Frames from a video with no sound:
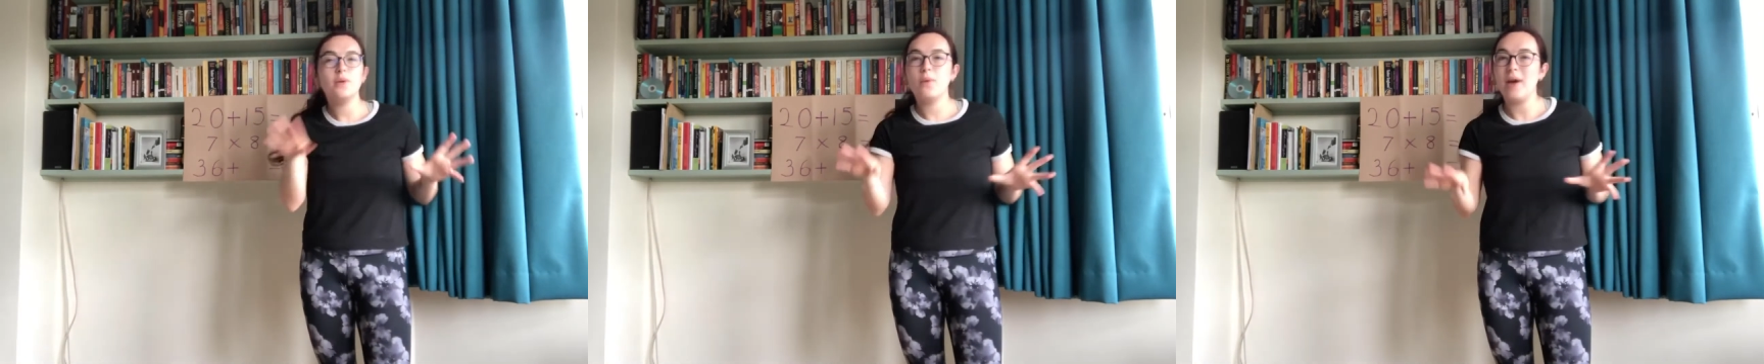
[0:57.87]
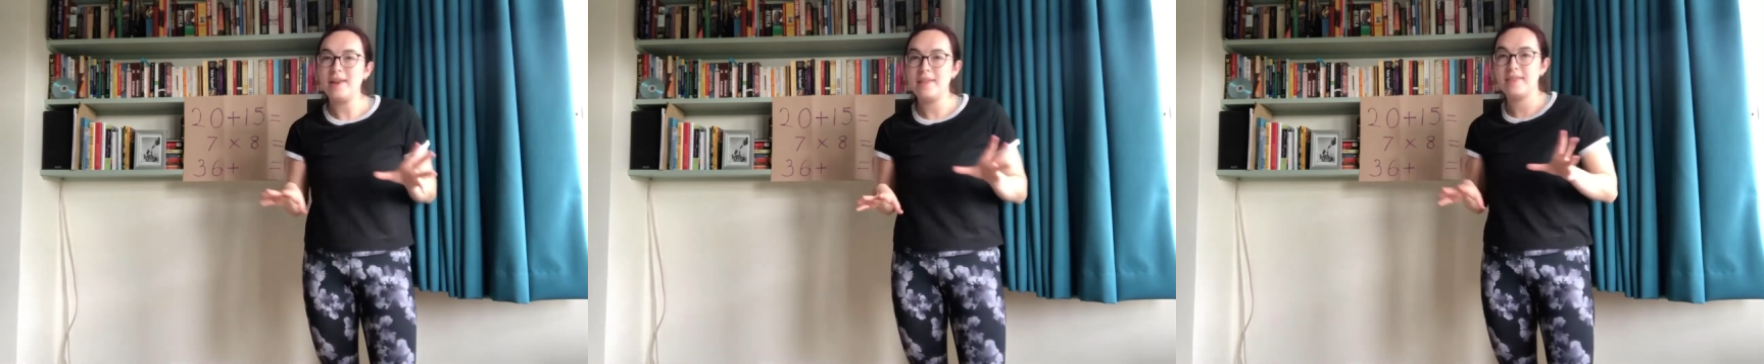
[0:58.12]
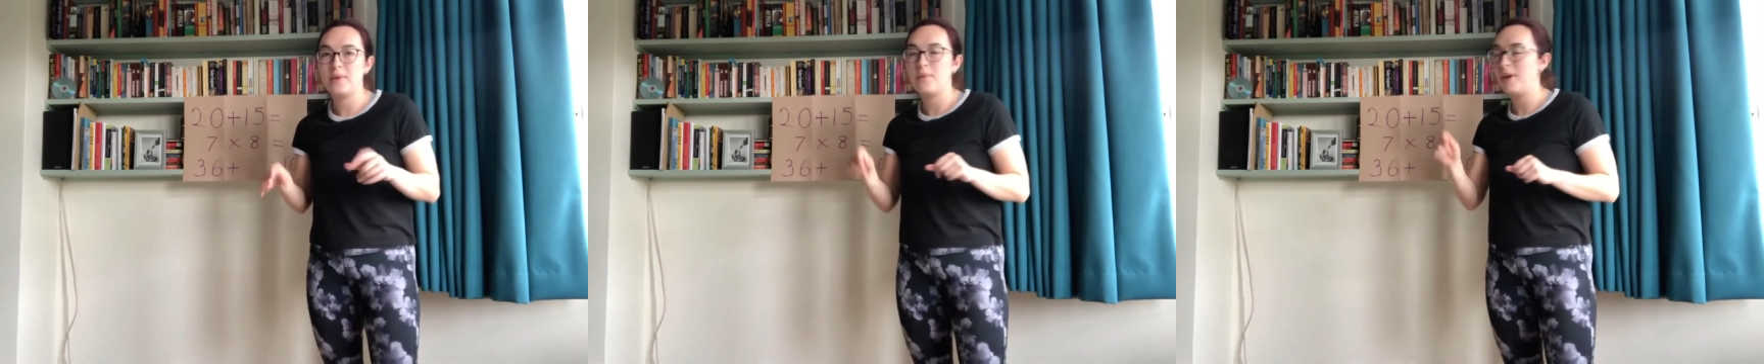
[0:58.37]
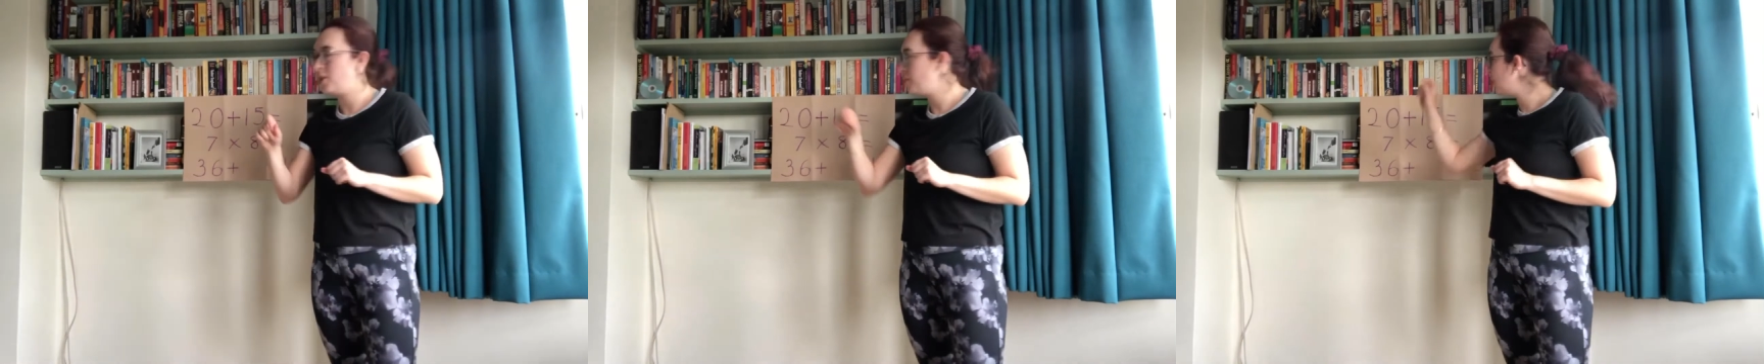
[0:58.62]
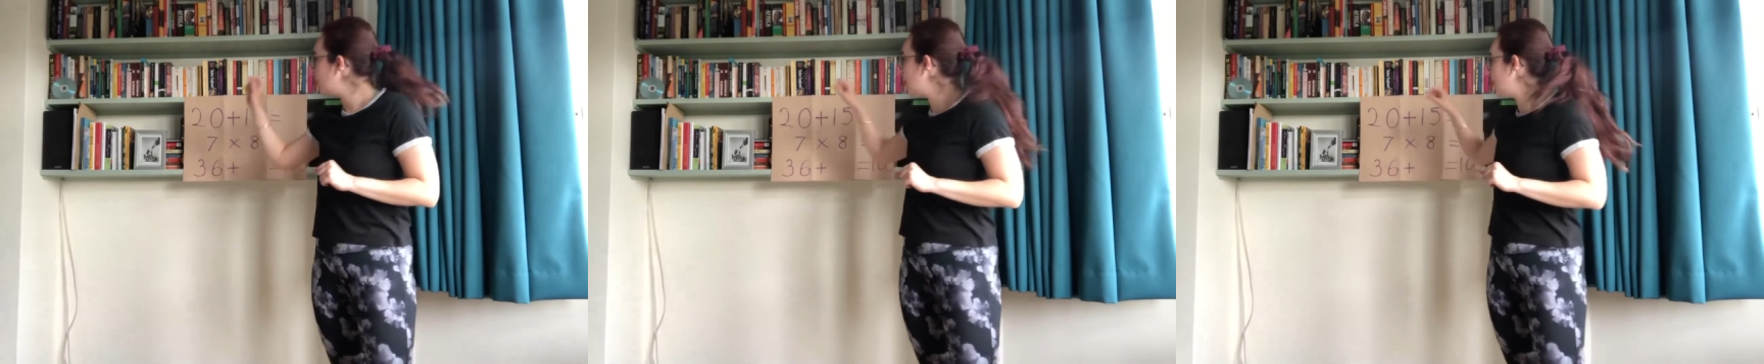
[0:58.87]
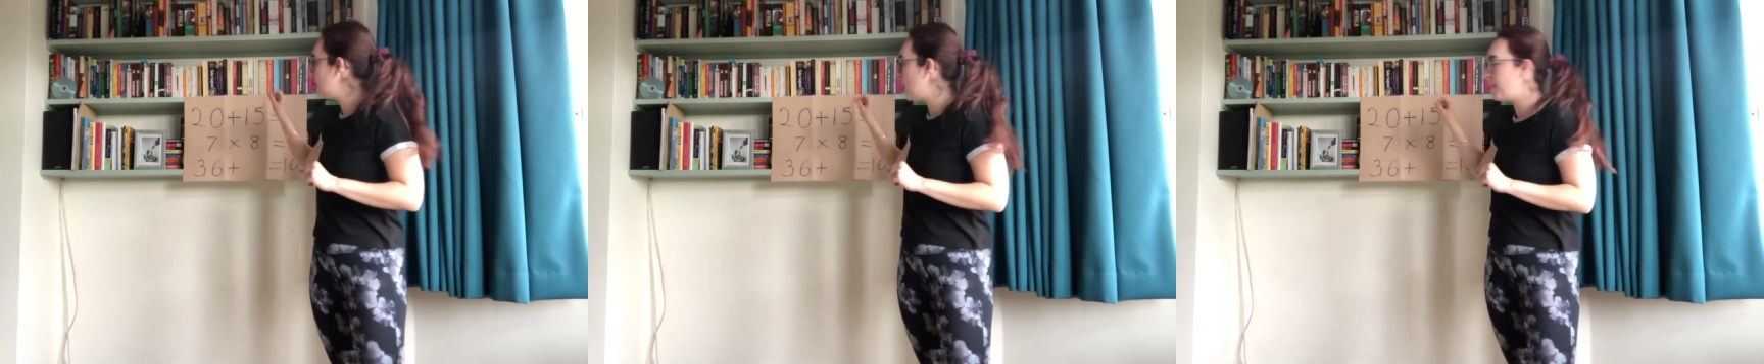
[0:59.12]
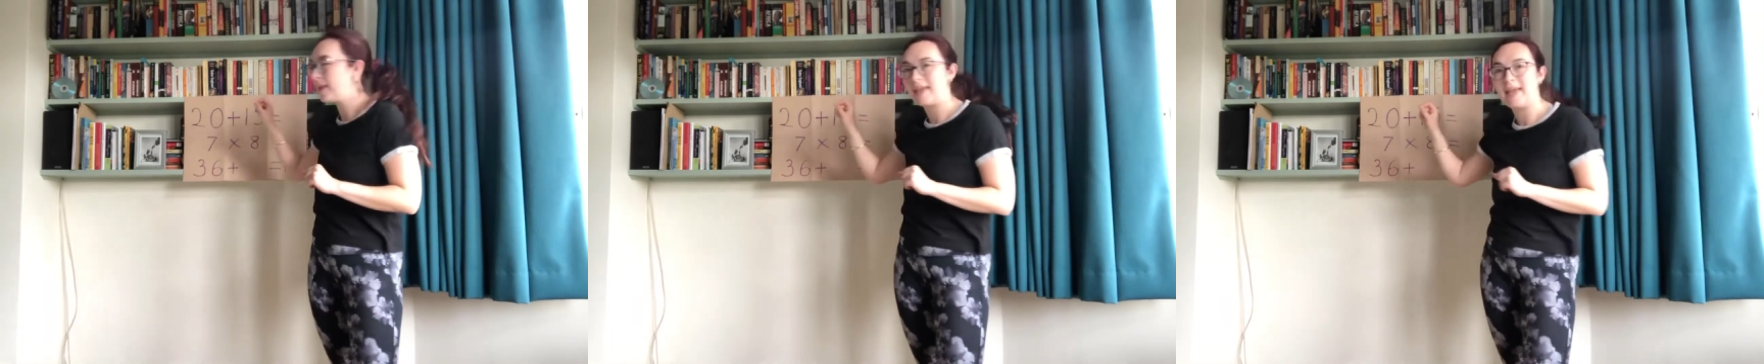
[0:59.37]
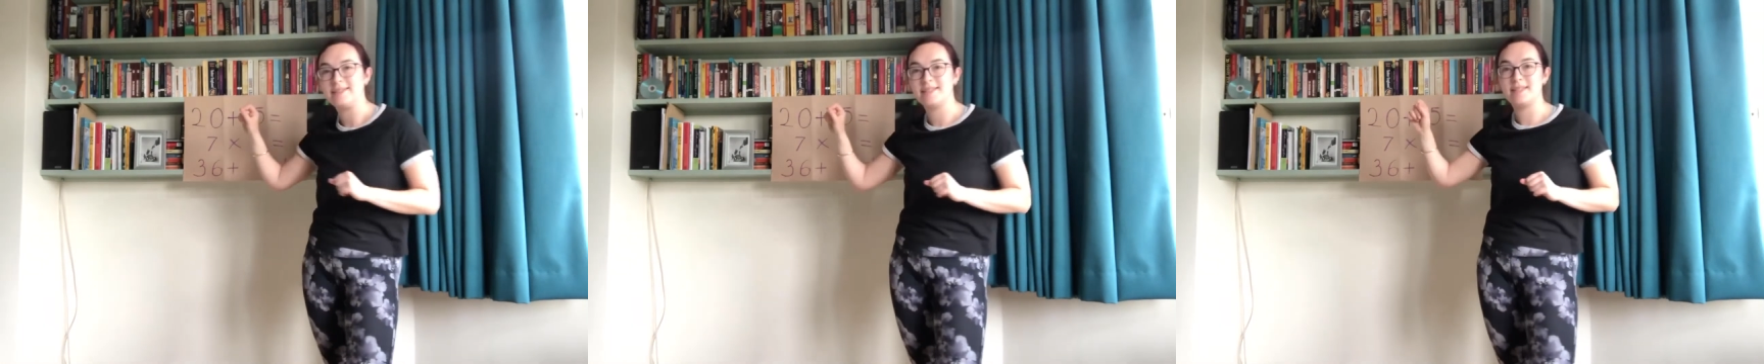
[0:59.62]
or anything where you can lean up
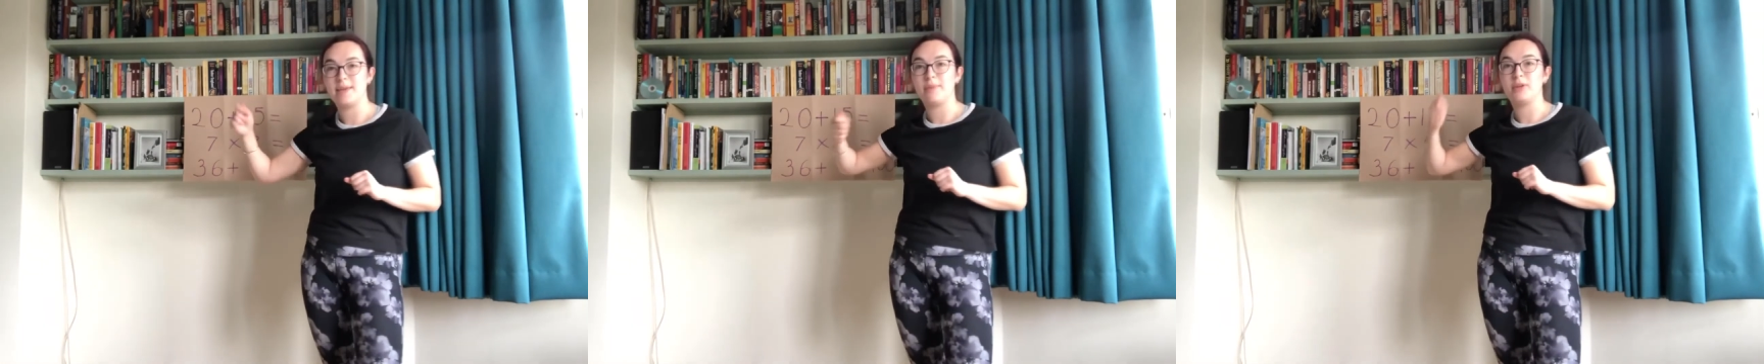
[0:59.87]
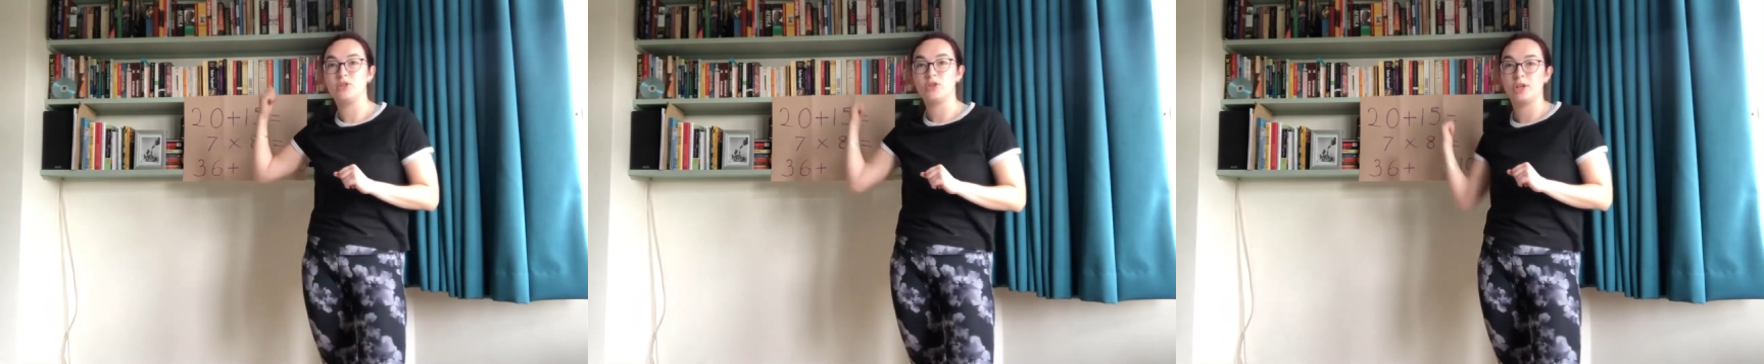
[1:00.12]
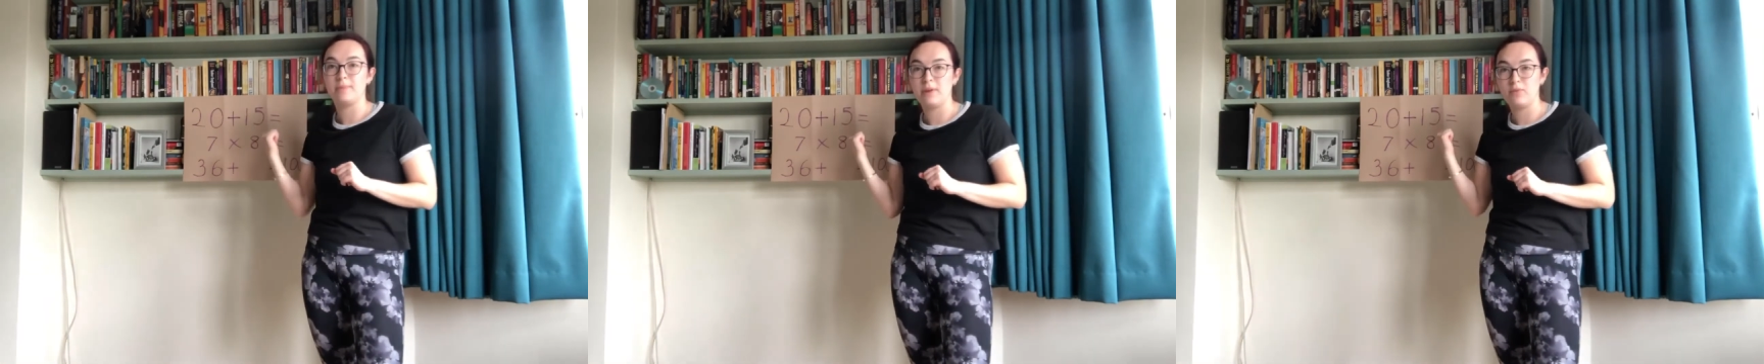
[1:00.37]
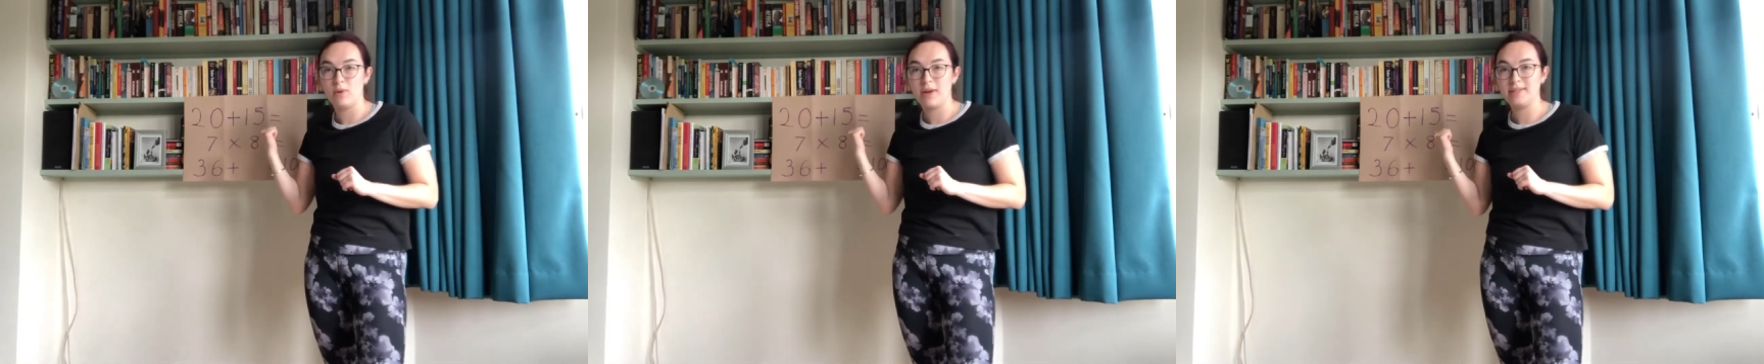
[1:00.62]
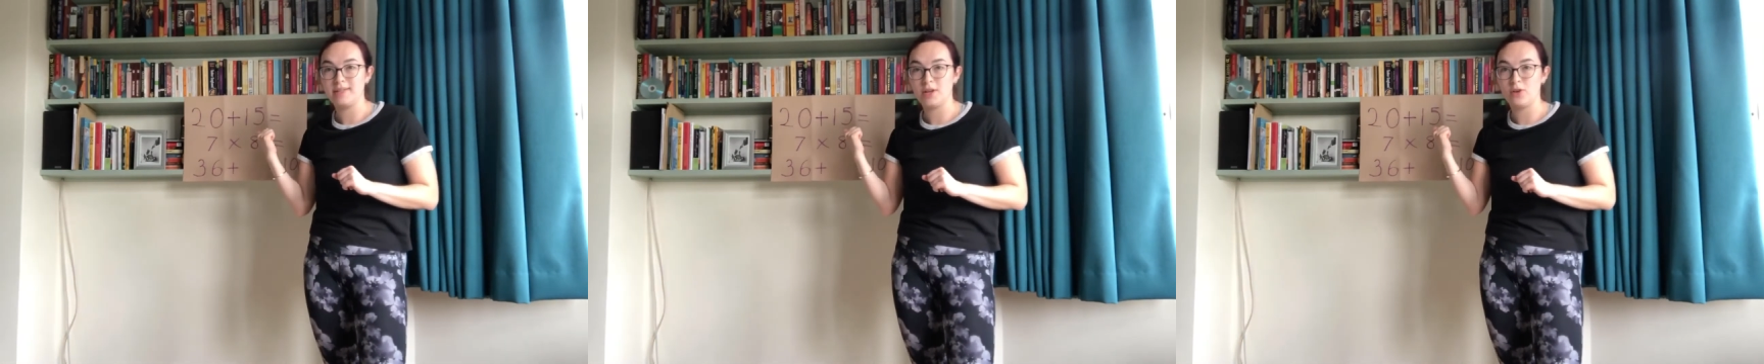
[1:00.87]
against it because you're going to be writing